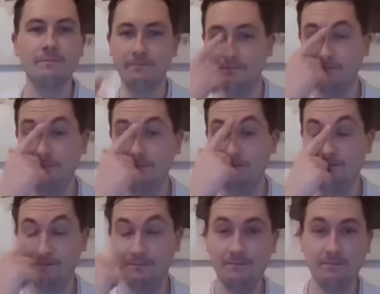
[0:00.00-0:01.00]

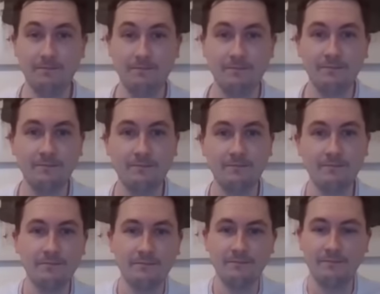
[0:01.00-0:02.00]

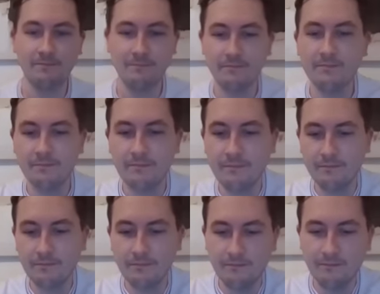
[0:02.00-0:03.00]

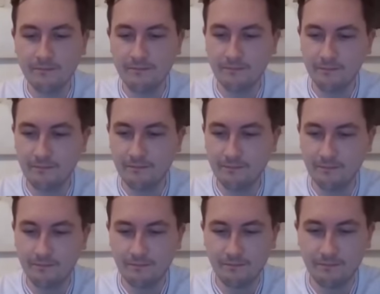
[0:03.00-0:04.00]

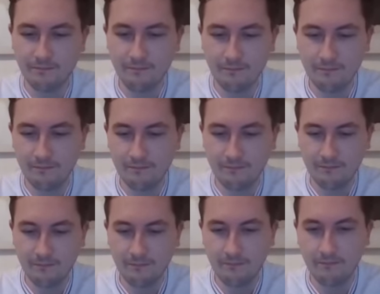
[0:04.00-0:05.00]

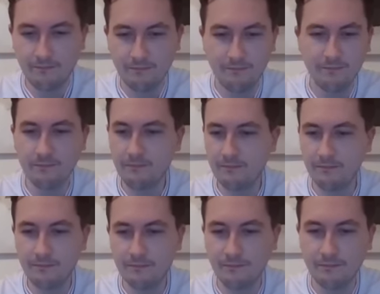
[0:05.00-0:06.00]

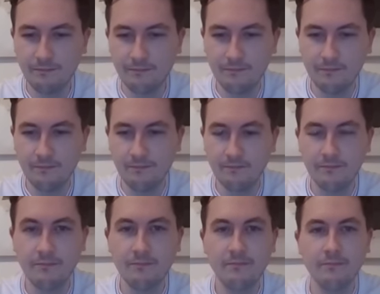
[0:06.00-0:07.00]

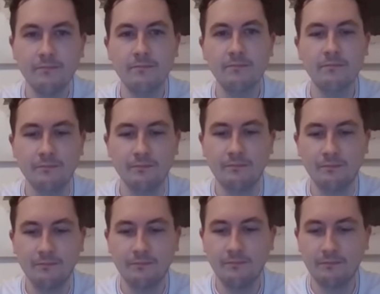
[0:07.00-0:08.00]
This person isn't speaking.